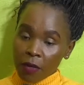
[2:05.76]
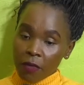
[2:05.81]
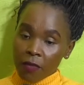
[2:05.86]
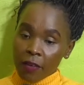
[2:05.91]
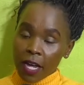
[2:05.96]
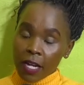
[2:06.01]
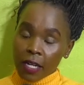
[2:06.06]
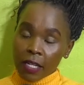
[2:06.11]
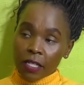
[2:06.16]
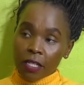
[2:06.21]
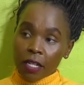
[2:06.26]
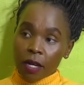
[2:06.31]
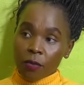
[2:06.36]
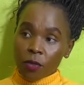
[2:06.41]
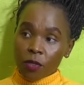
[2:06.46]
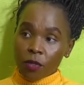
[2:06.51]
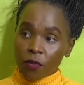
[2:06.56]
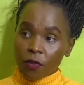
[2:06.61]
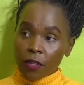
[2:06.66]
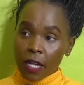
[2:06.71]
vary in
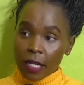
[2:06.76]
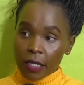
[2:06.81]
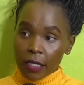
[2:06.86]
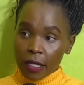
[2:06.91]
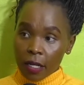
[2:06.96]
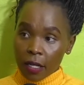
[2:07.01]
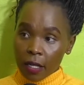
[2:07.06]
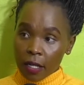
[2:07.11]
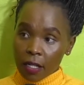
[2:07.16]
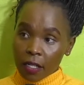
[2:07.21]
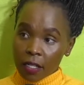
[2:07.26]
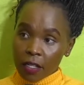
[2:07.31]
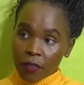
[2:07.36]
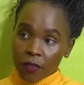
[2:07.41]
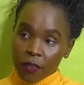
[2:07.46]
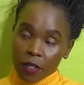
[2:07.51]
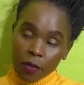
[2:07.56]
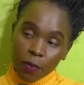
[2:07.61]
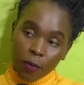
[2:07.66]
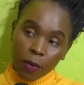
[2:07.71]
terms of data in
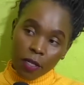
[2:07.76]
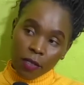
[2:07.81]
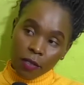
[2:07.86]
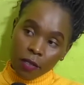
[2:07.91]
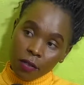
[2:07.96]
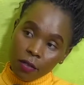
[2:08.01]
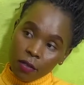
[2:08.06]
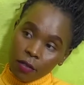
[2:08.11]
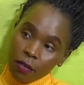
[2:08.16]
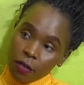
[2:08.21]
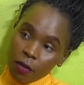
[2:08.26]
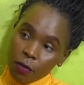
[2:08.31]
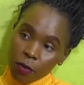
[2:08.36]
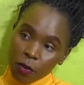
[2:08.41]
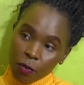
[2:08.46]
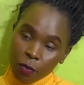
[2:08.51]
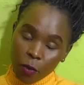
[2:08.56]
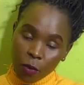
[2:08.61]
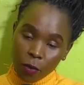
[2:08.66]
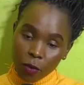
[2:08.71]
different places in
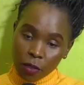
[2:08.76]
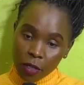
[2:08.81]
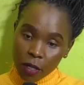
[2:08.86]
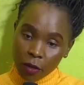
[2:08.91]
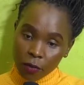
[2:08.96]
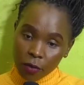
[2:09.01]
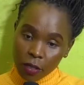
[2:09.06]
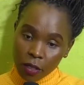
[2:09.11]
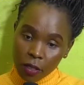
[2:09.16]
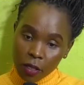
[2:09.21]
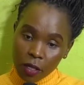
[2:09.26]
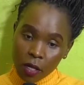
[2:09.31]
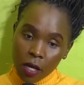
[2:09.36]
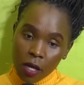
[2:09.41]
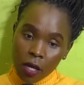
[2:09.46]
West POKOT County.